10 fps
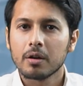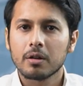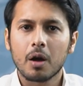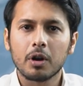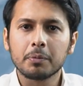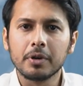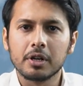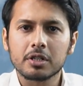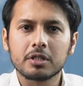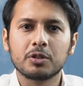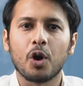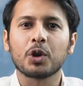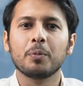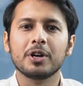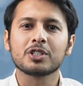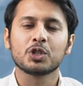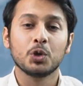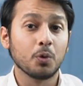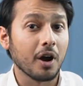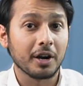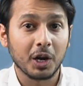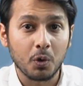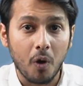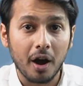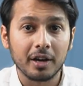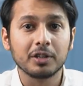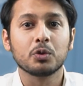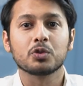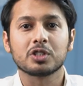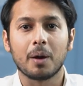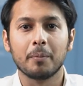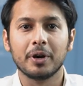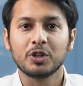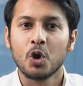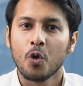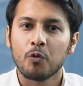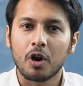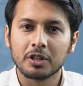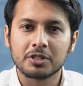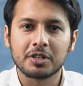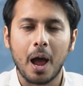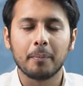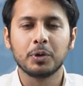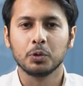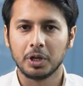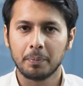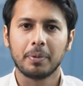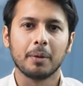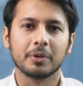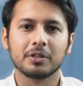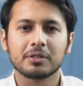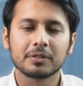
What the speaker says: Now let me list the documents you are required to submit for the stamp duty payment.